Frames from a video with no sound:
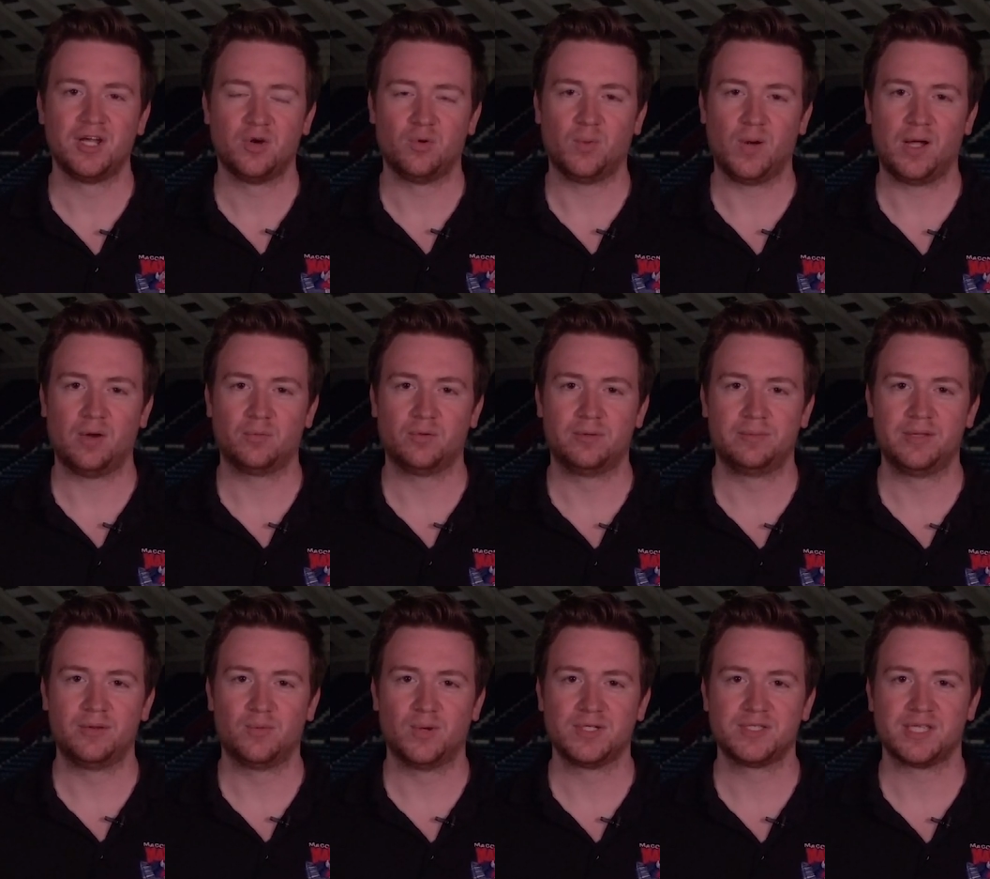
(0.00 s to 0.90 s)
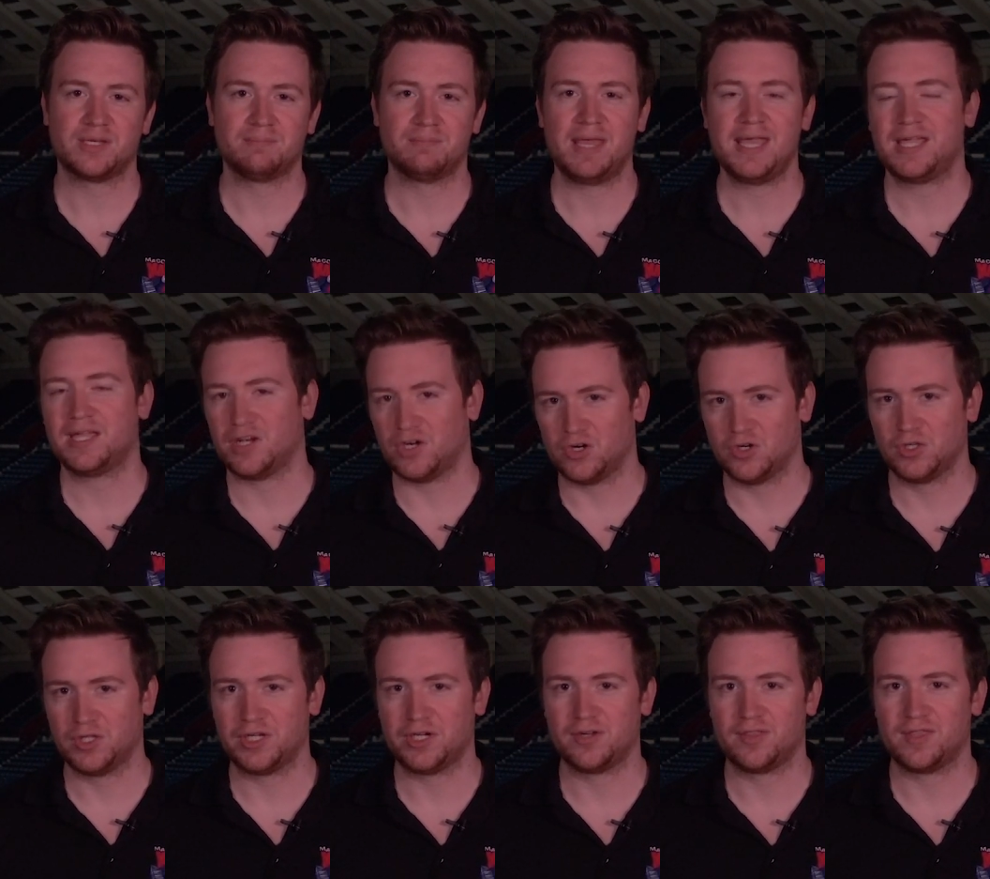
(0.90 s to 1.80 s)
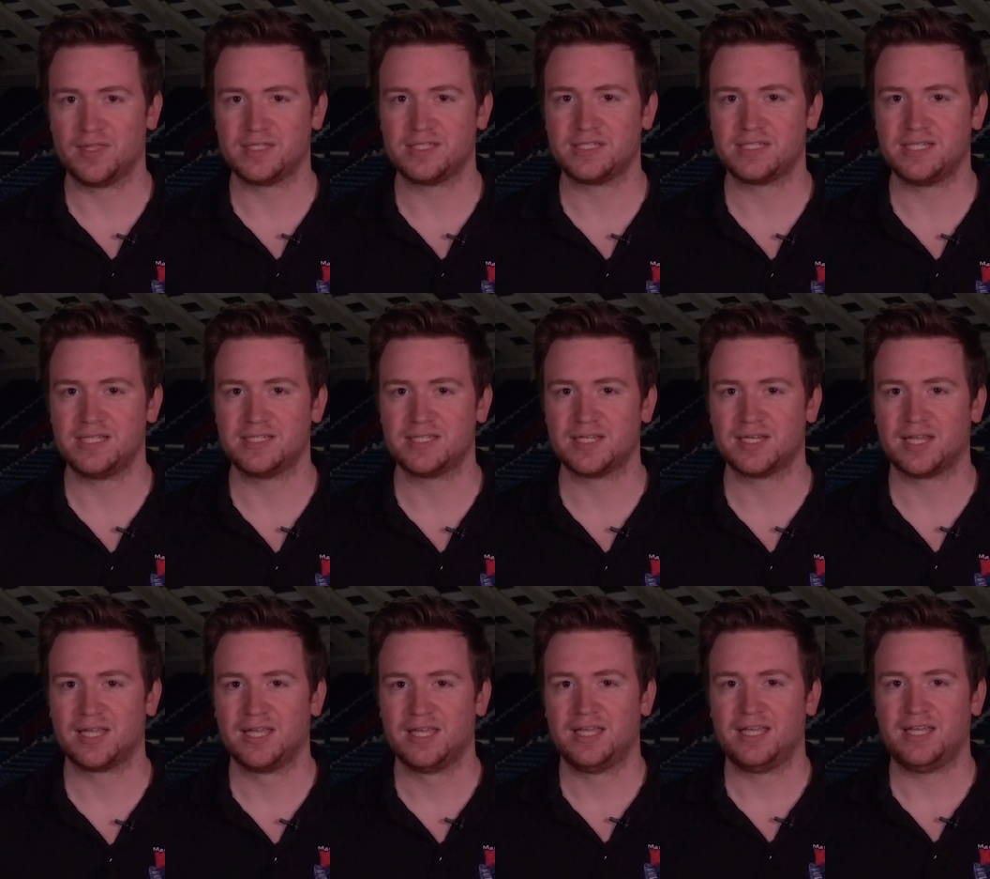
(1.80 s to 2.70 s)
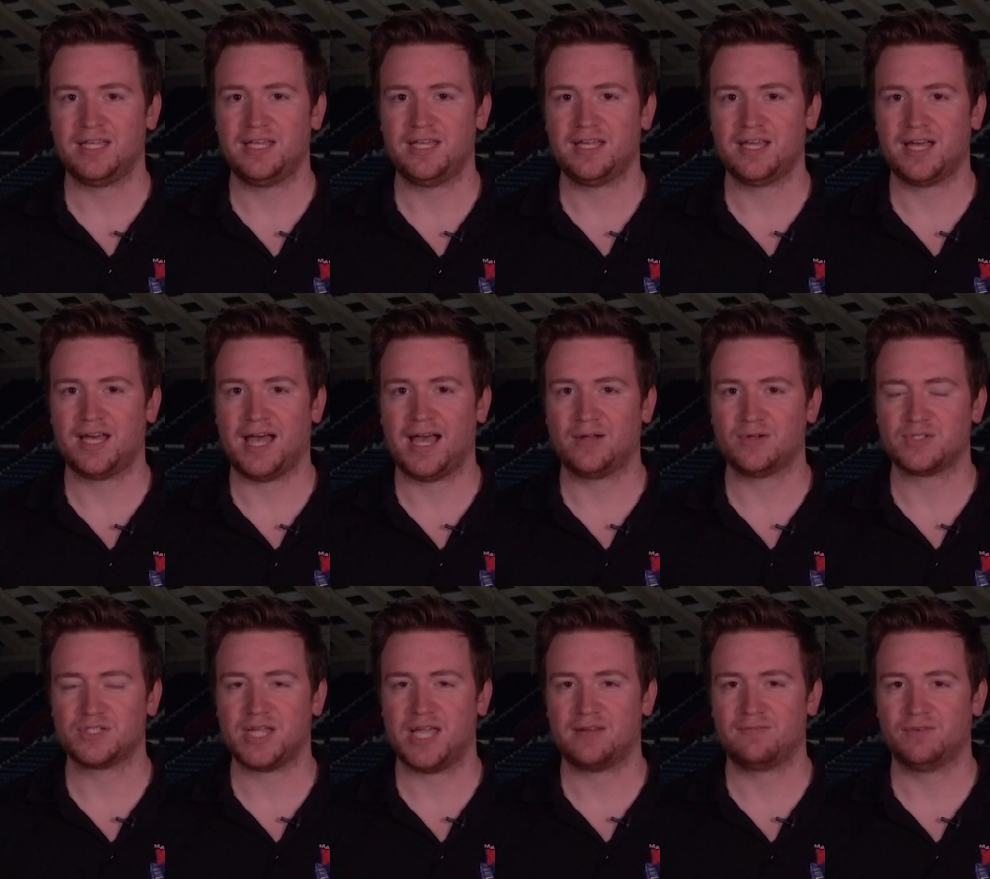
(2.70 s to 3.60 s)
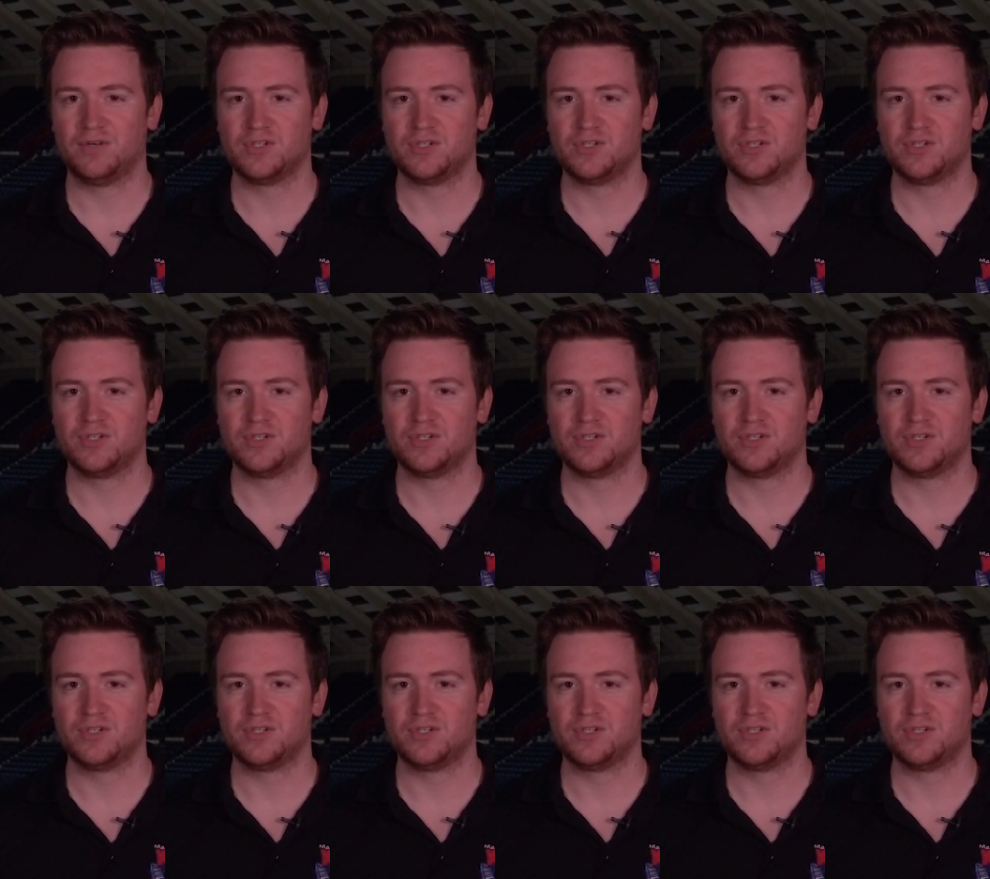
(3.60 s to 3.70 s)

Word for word: While Ruby was in Macon earlier this season, he uh, outshined